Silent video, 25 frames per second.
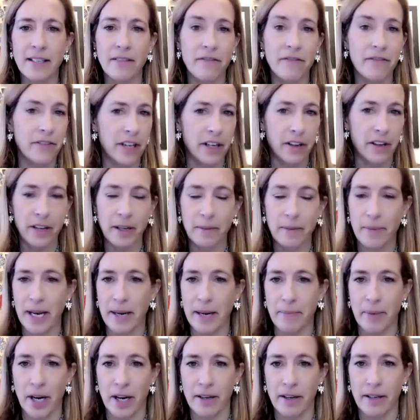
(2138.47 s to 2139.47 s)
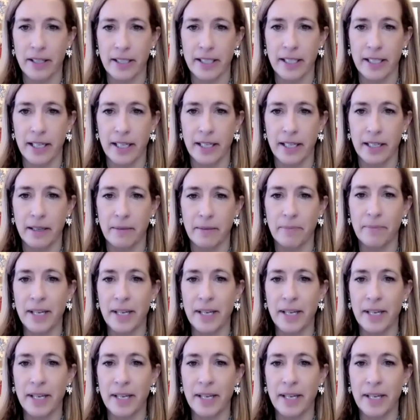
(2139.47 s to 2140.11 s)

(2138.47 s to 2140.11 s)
a very bipartisan